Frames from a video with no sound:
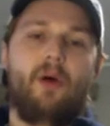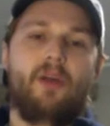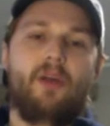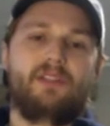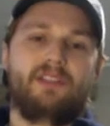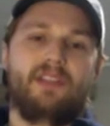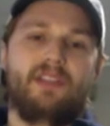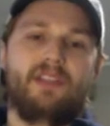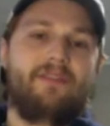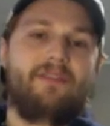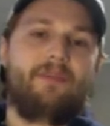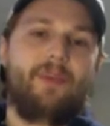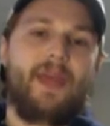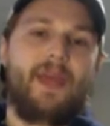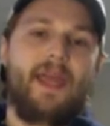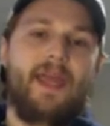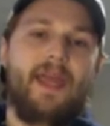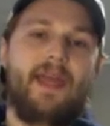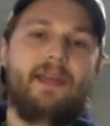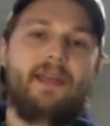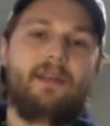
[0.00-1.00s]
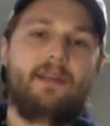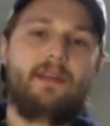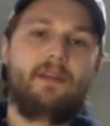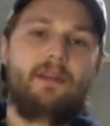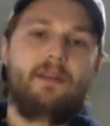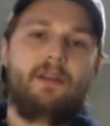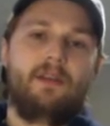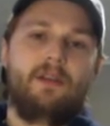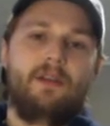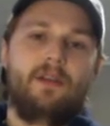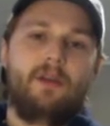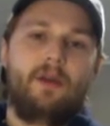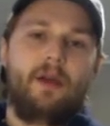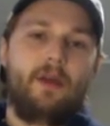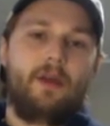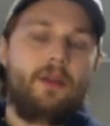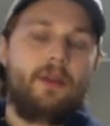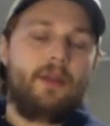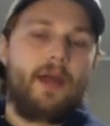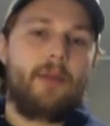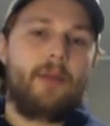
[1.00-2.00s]
has left my hand.
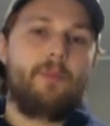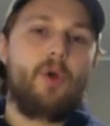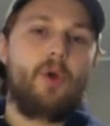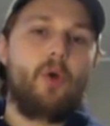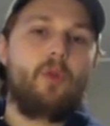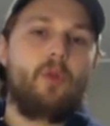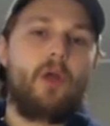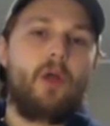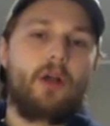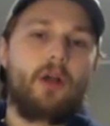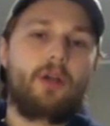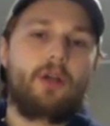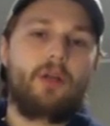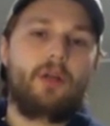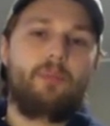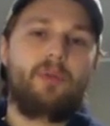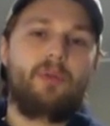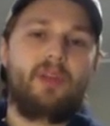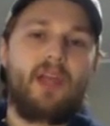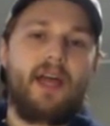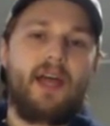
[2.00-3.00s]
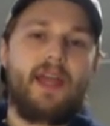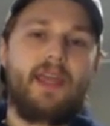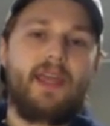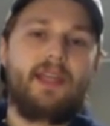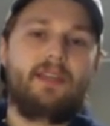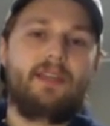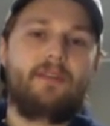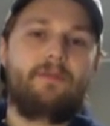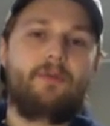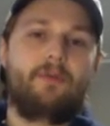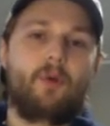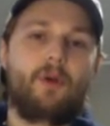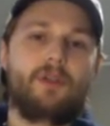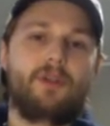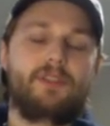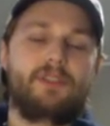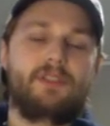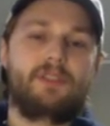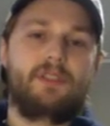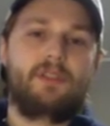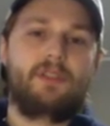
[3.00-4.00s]
I'm no longer applying the
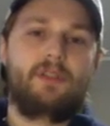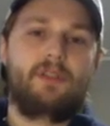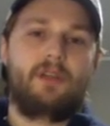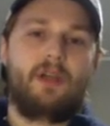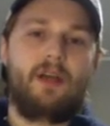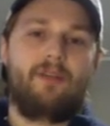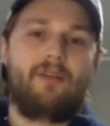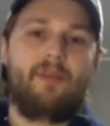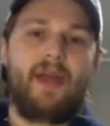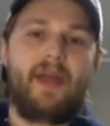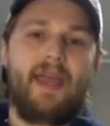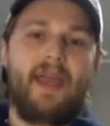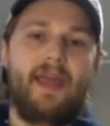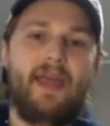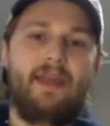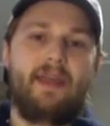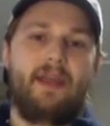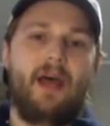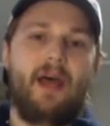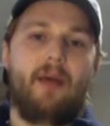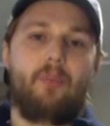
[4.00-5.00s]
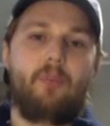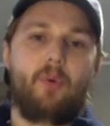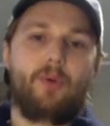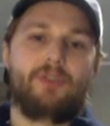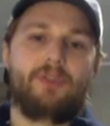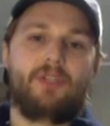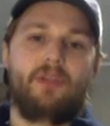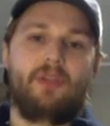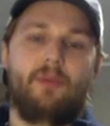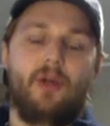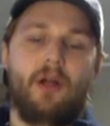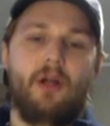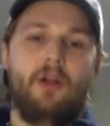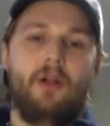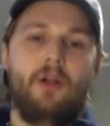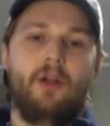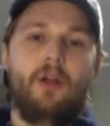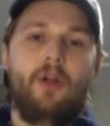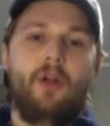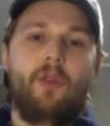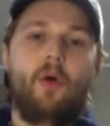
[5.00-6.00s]
force of my hand upwards on the ball.
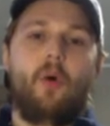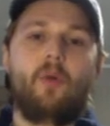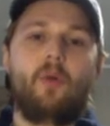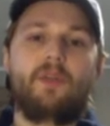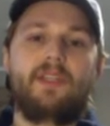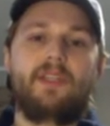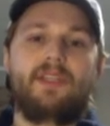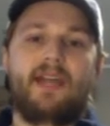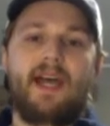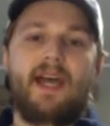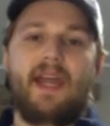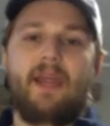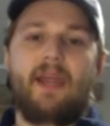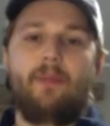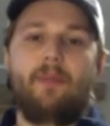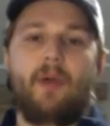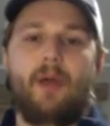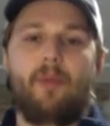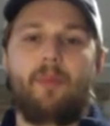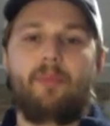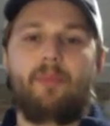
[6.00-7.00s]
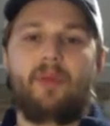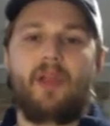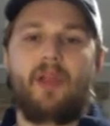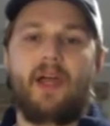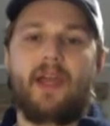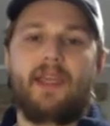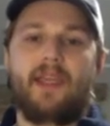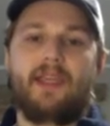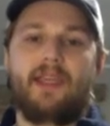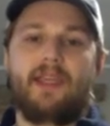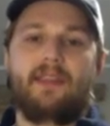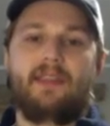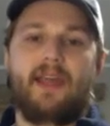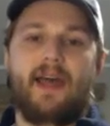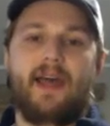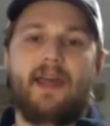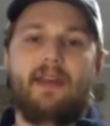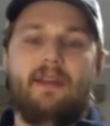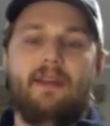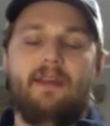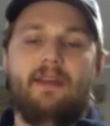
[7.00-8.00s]
The only time I'm applying
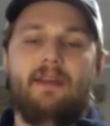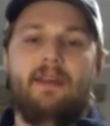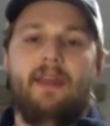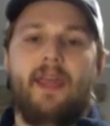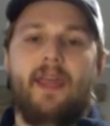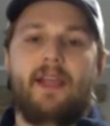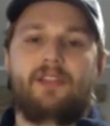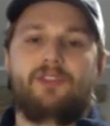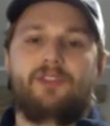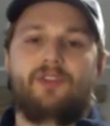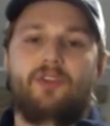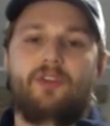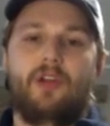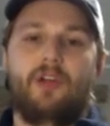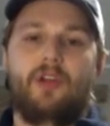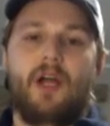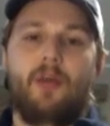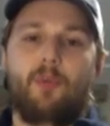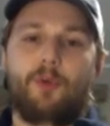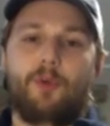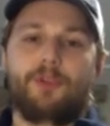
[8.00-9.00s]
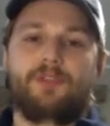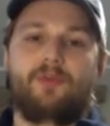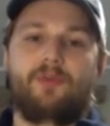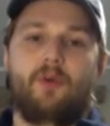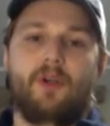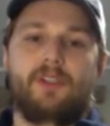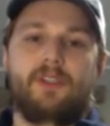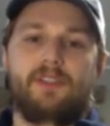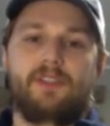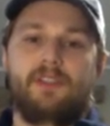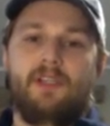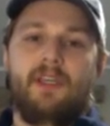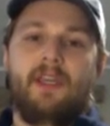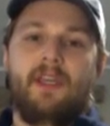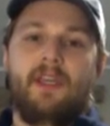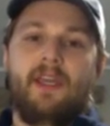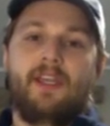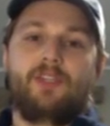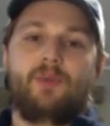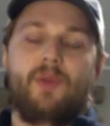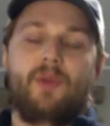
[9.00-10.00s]
that external upwards force
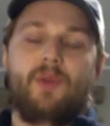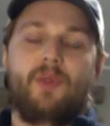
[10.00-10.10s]
is when the